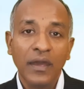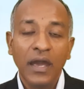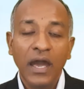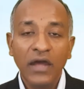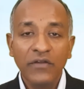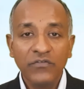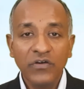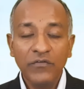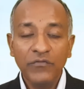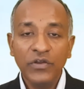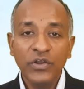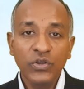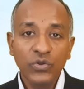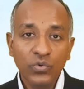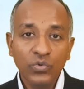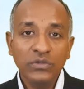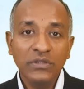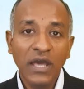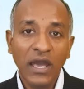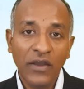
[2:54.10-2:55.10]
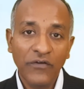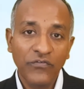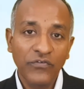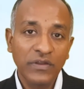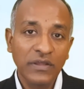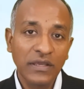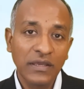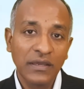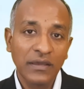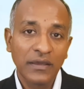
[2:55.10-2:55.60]
And when we do the
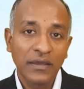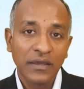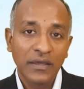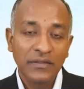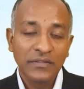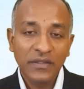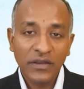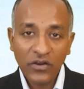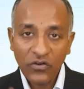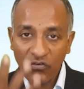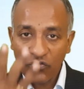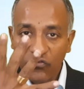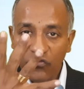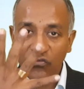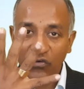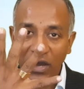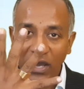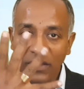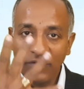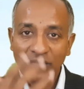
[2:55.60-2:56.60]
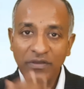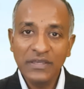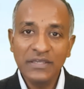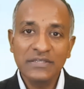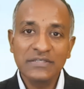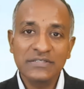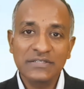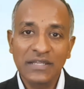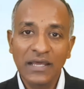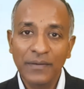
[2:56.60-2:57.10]
FTA, there are five key
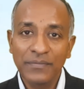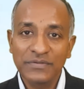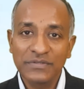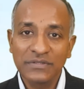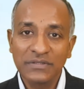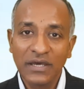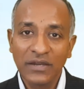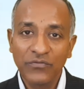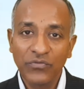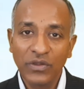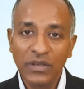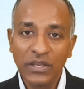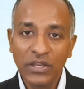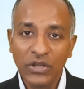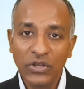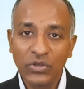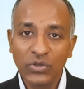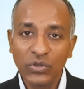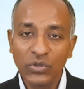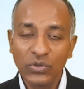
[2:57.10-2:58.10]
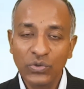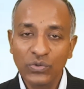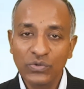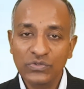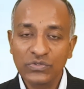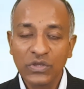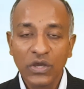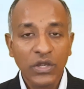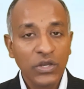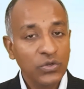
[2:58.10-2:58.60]
steps that we need to
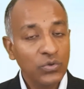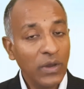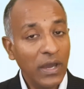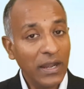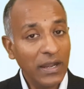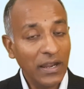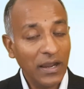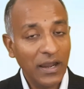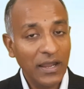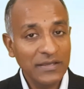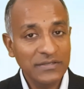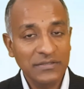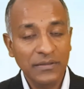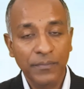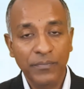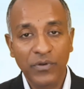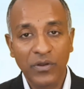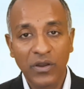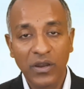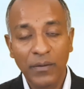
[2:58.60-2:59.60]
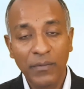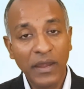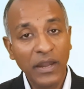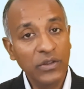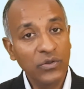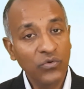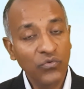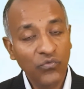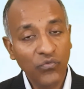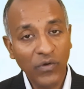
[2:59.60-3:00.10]
use to analyze the problem
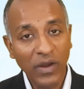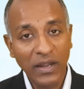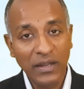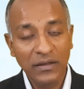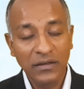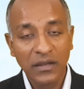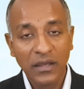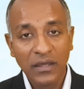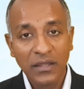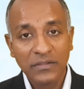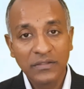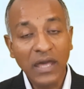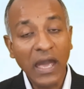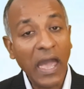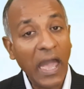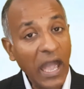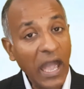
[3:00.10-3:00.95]
and to find the